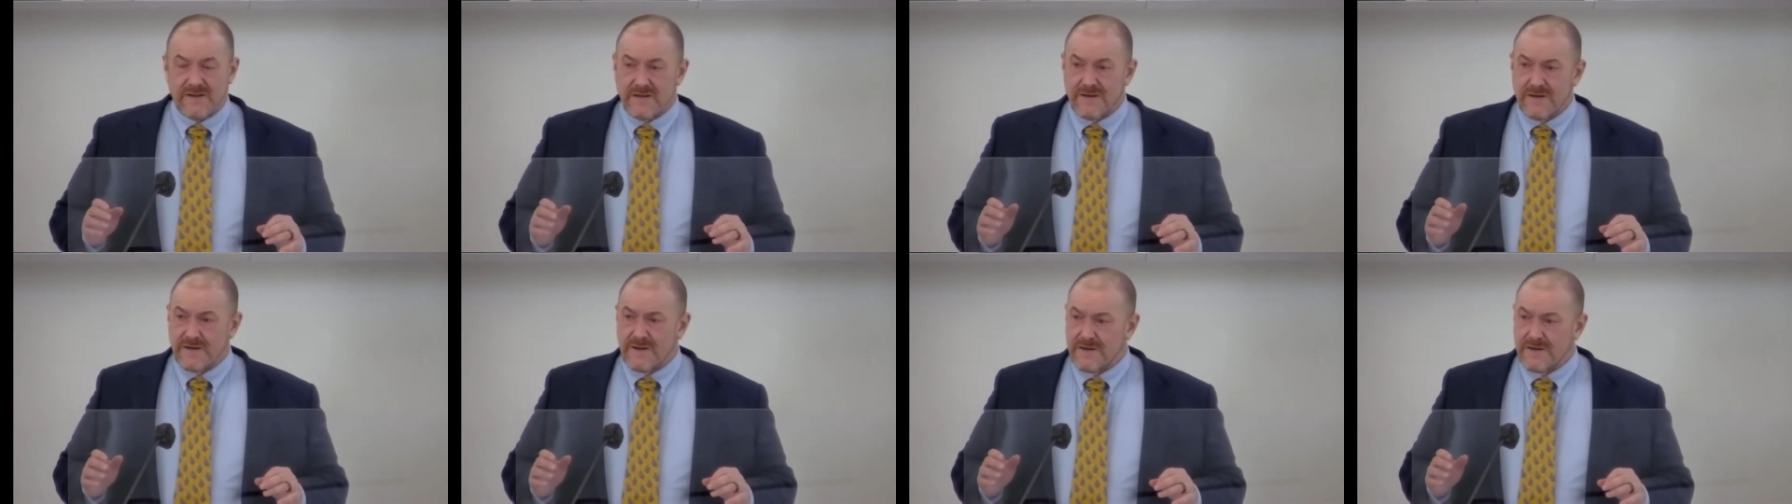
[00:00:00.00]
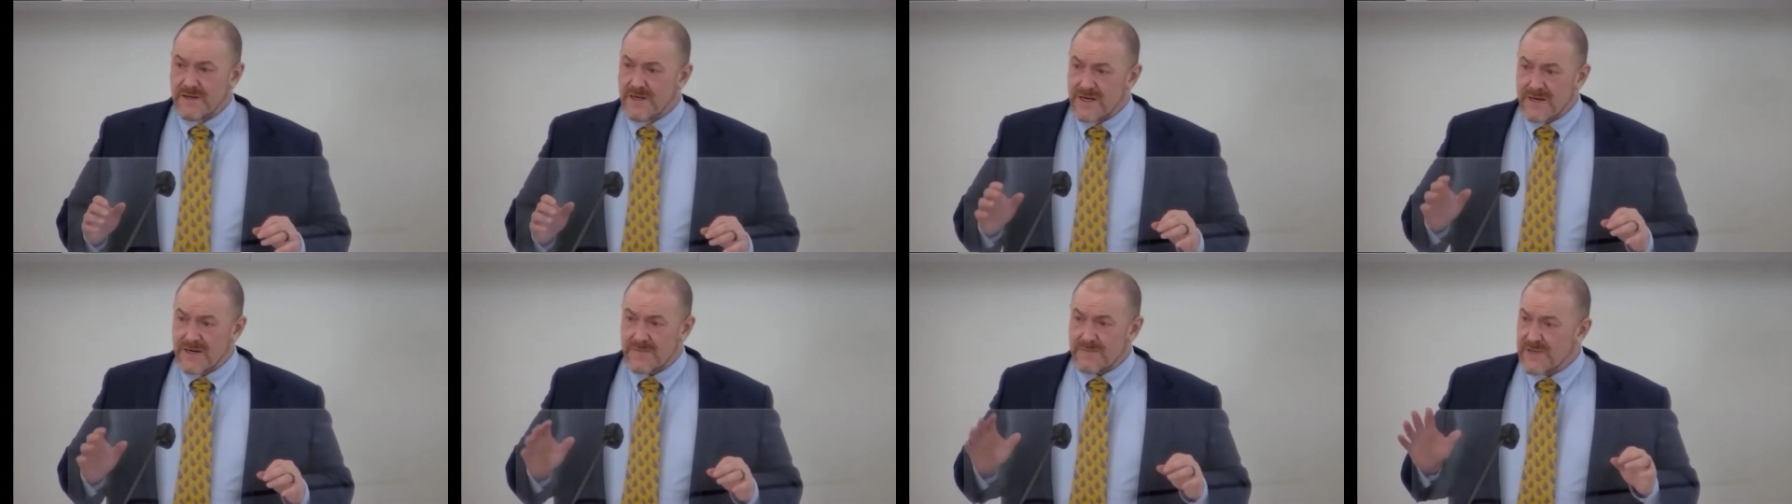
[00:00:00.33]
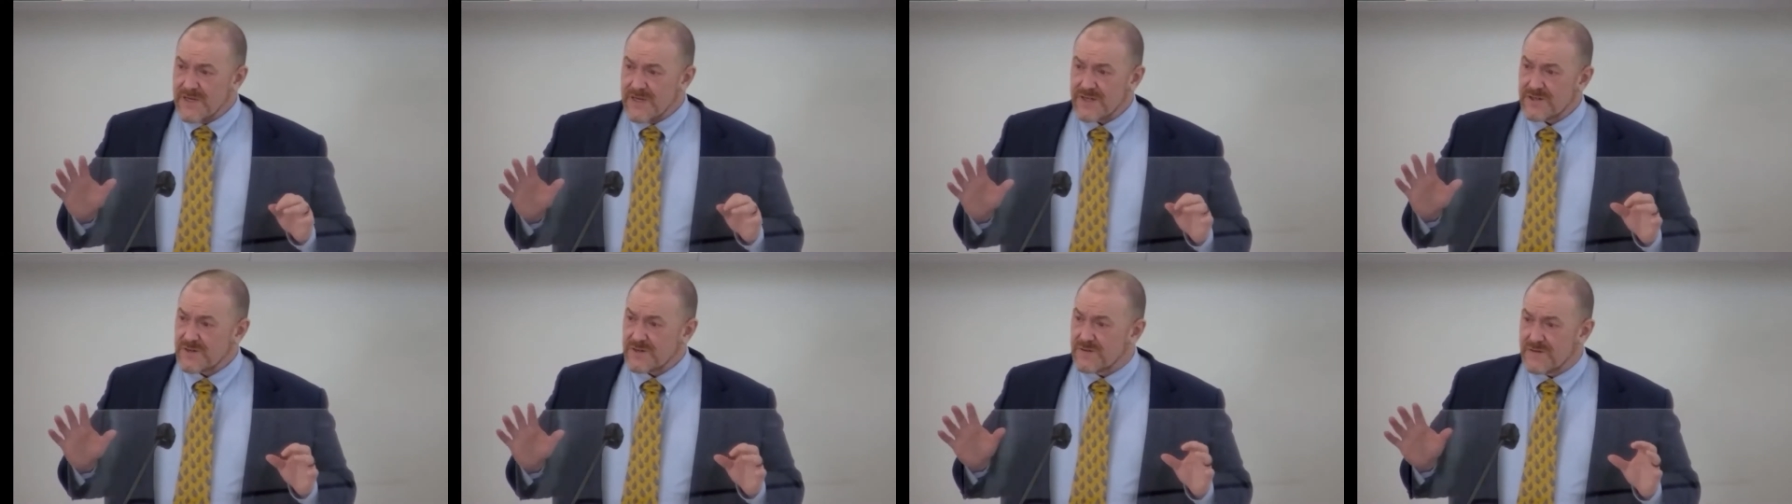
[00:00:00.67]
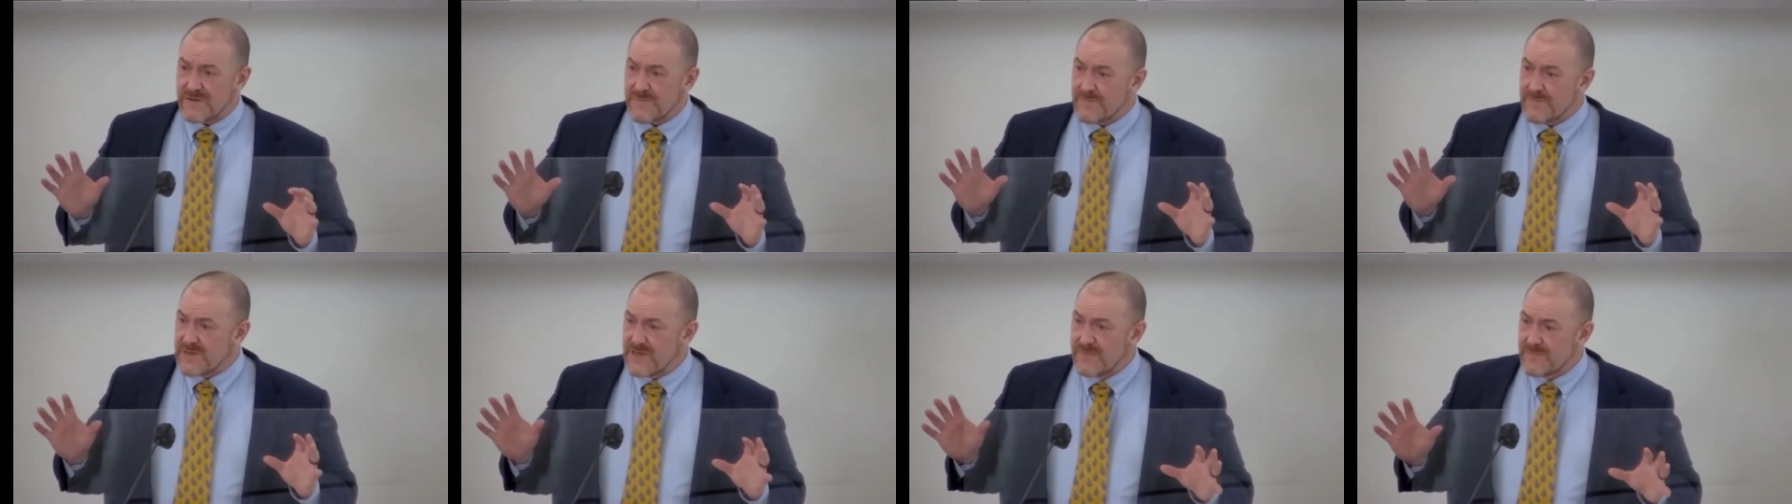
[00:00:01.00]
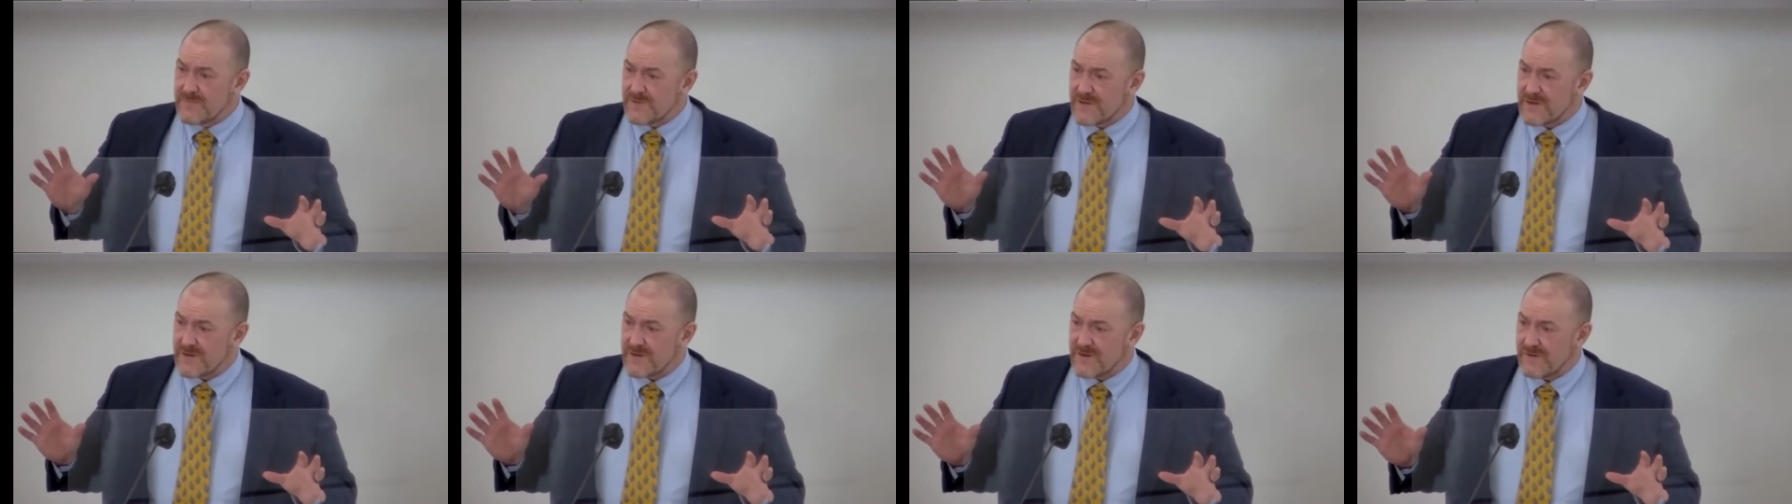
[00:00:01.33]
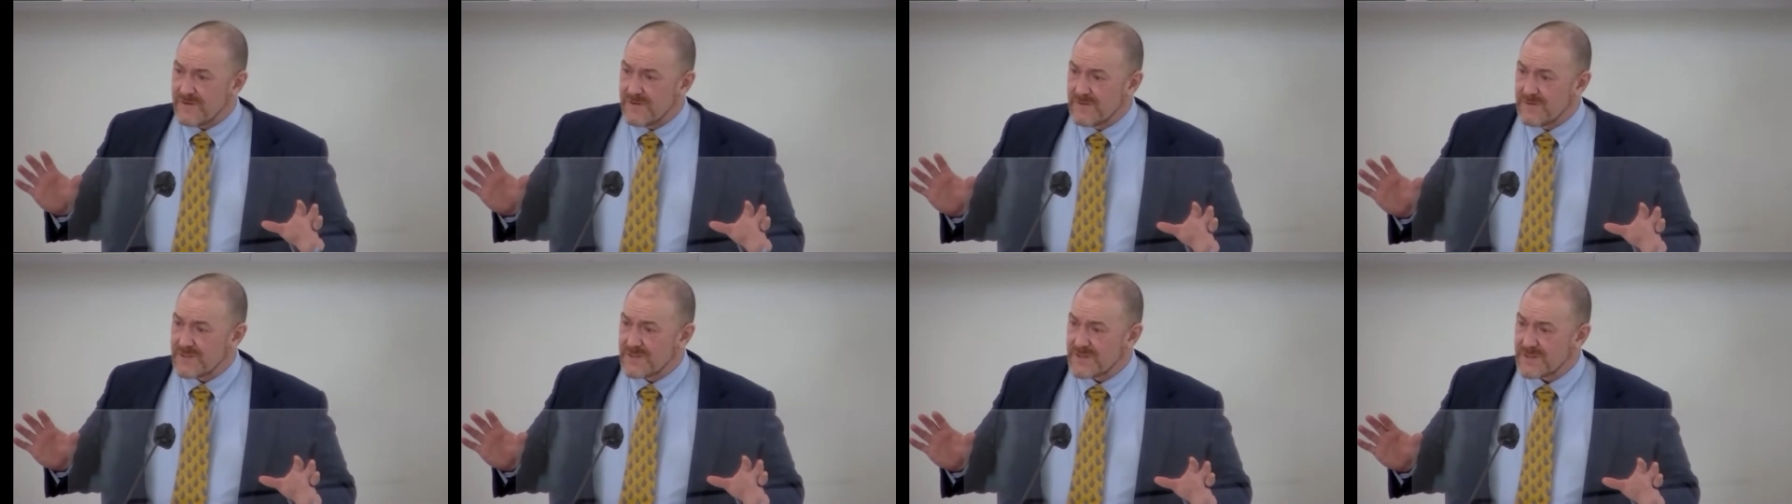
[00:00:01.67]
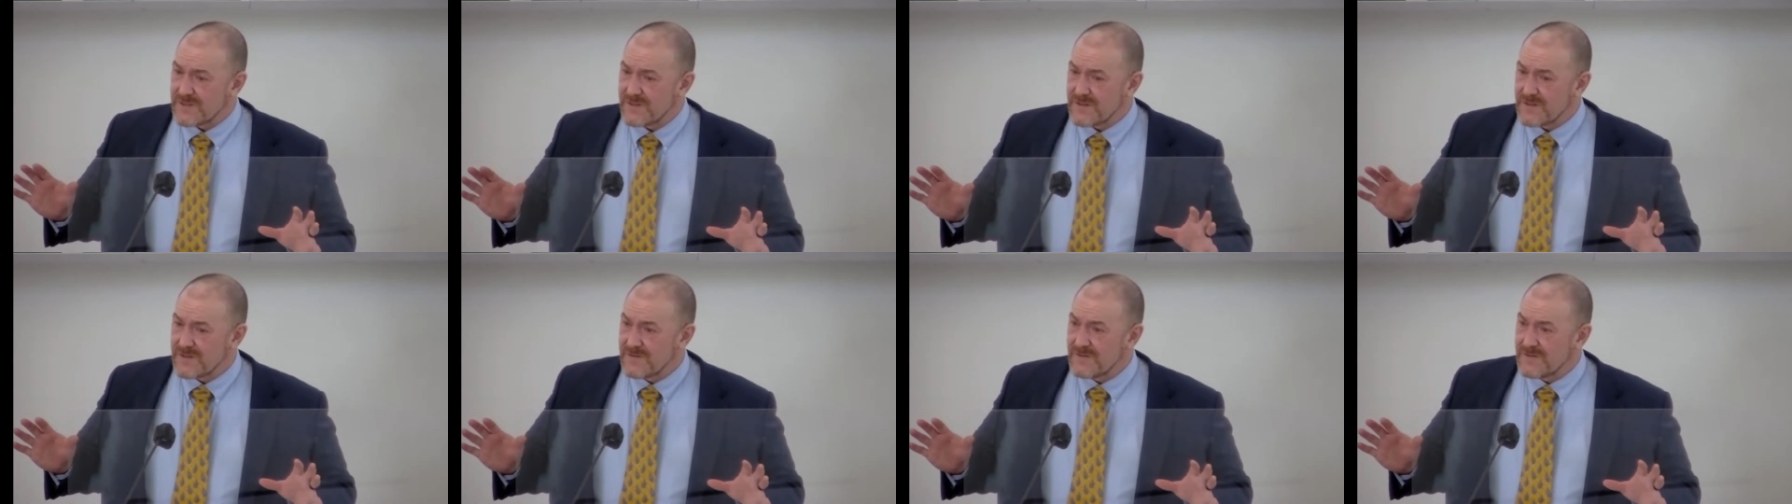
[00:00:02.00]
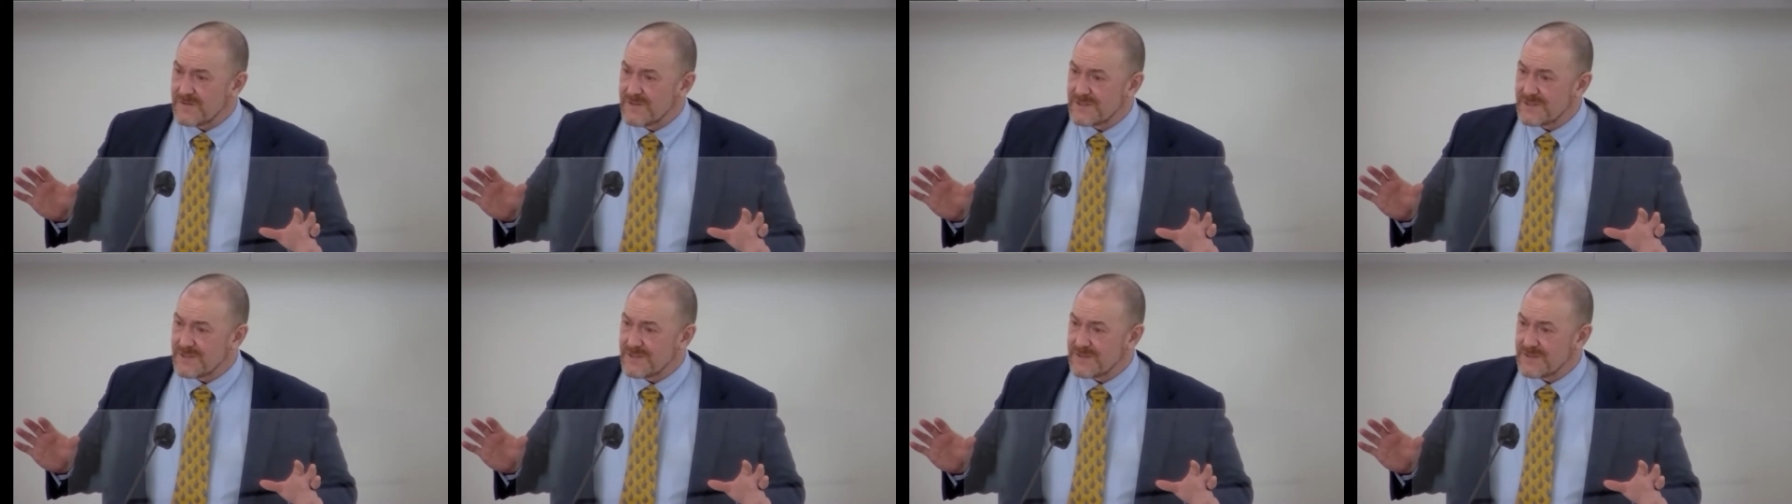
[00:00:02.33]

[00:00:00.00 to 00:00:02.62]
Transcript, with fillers: You got a picture of the people in all those circles?